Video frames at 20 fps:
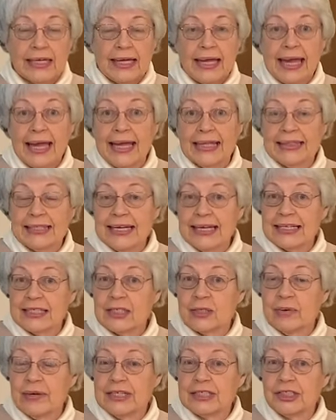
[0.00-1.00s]
And the next
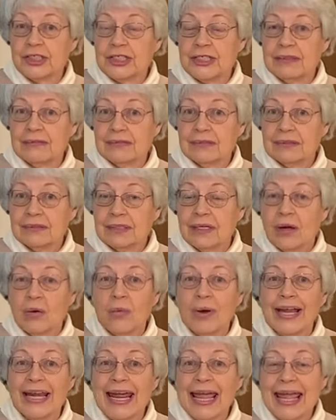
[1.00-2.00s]
question,
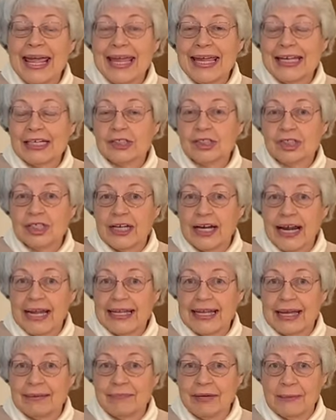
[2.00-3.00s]
what age can I
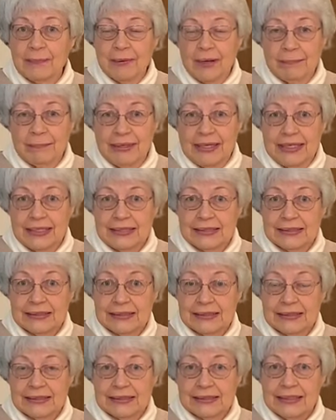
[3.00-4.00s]
get my puppy?
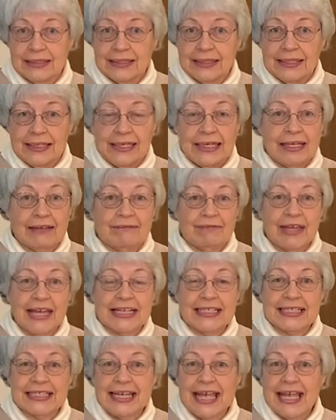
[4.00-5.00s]
If
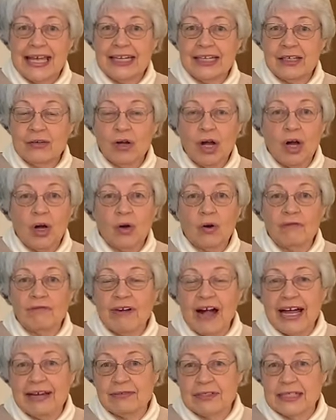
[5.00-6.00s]
they say to you, oh,
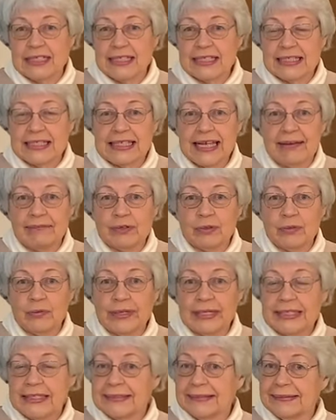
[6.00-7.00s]
5, 6, 7
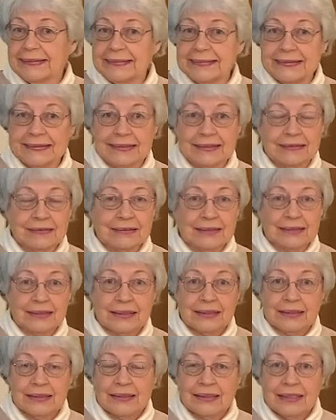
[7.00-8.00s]
weeks,
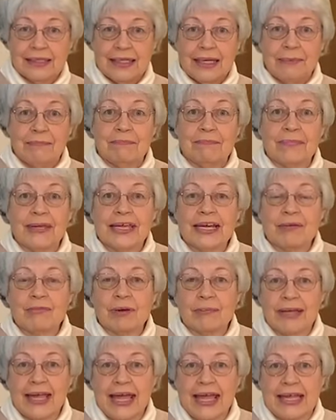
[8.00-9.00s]

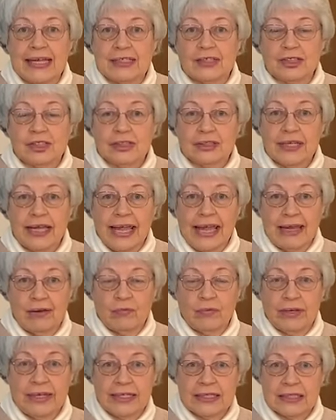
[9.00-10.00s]
Minimum age, 8
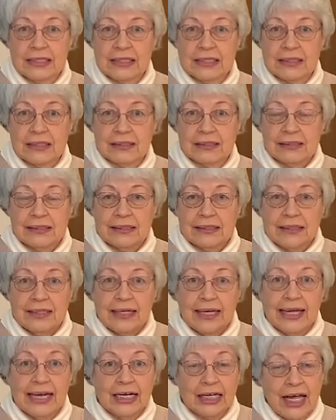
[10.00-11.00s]
weeks.
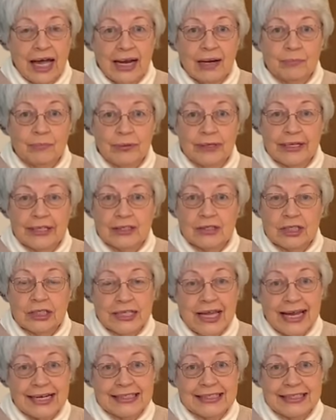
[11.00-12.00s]
And a lot of breeders
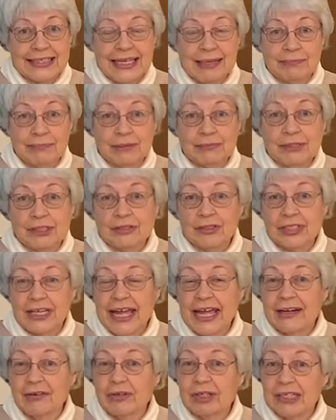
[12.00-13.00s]
like to keep them till
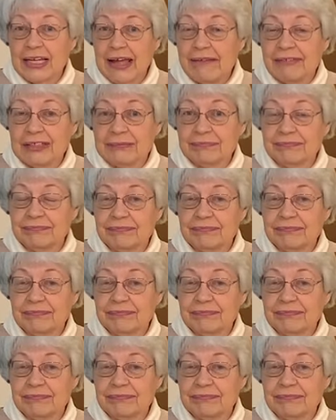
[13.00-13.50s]
10 or 11.